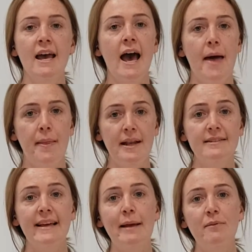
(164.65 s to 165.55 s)
And then
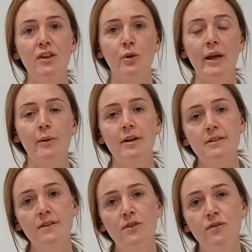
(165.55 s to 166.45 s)
same with the quick ones.
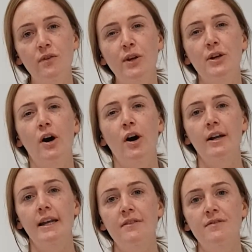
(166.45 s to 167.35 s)
If you feel like you can't
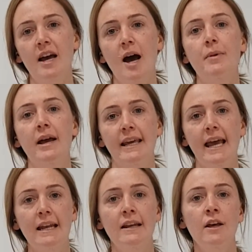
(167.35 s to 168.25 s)
lift it up,
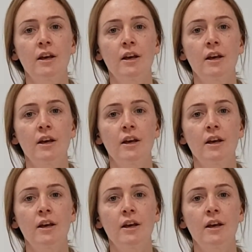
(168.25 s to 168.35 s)
again,